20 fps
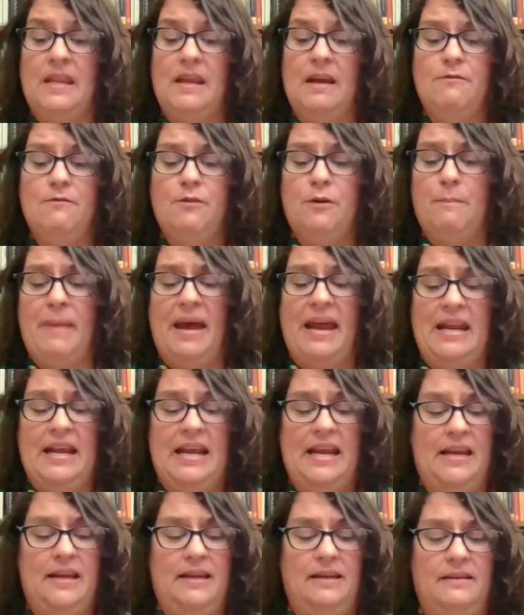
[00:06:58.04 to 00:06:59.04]
For
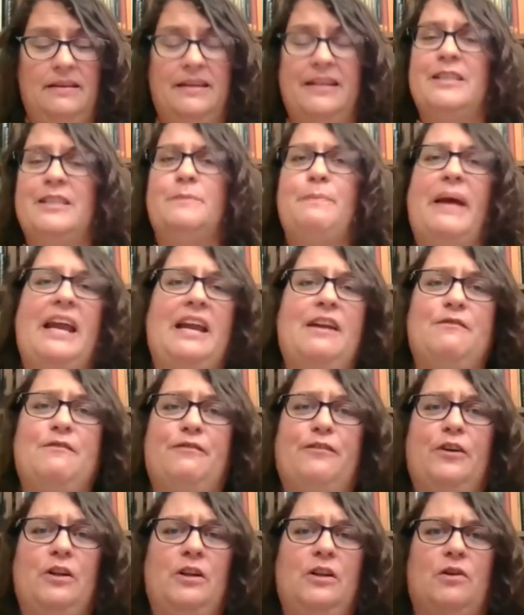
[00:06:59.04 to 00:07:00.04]
many, it is
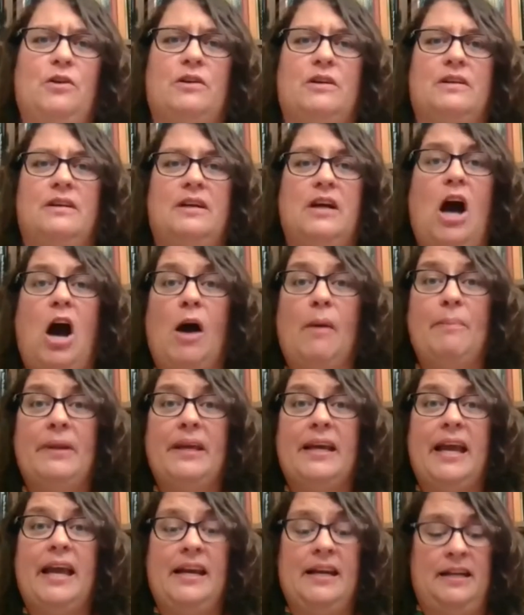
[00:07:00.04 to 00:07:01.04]
painful or
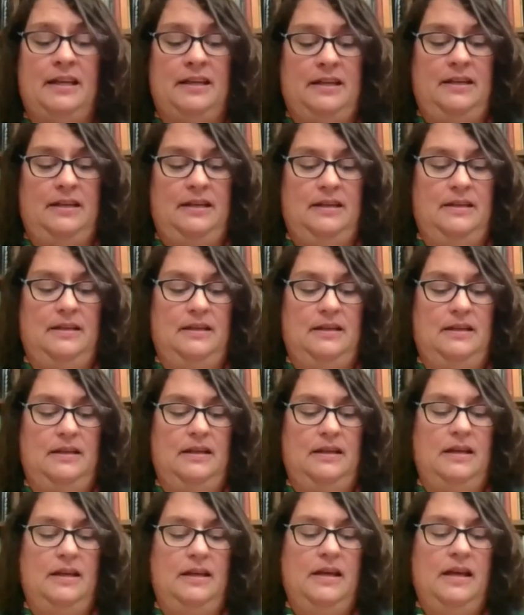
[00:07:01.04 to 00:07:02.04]
complicated
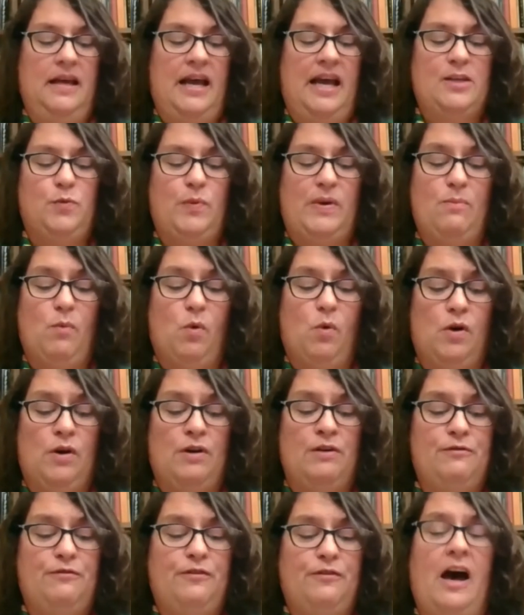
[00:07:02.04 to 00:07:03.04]
as we
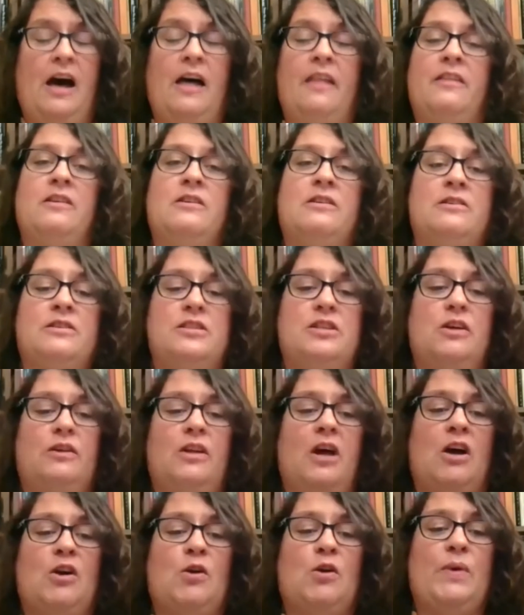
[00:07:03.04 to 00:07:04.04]
mourn fathers no
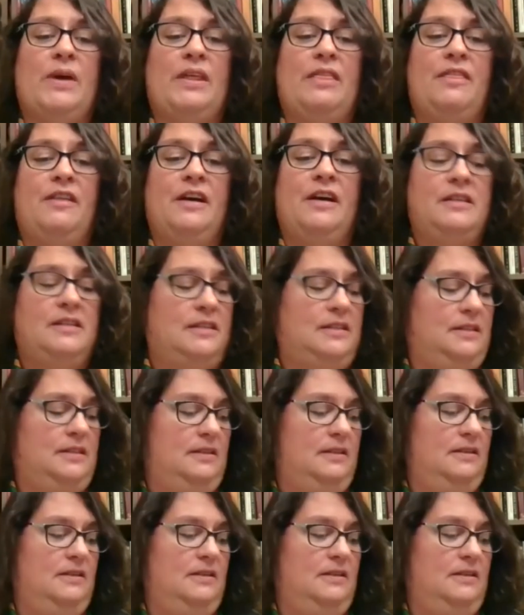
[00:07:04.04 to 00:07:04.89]
longer with us,